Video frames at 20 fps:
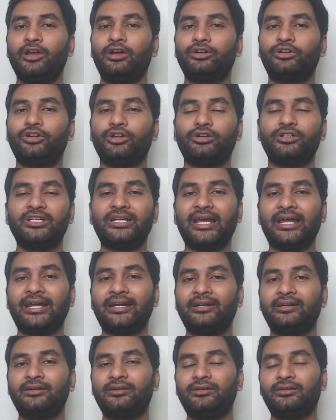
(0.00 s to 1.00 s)

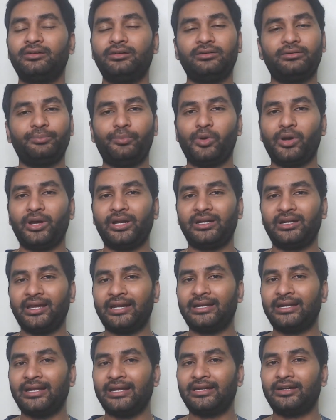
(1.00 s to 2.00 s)

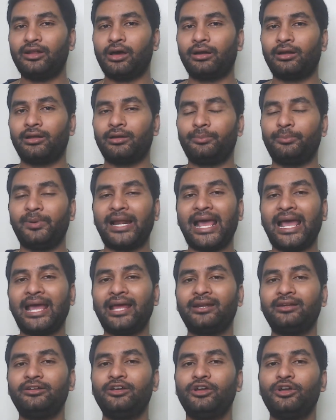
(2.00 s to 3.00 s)
$29.99
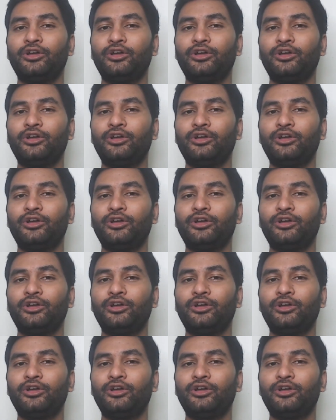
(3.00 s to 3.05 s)
plan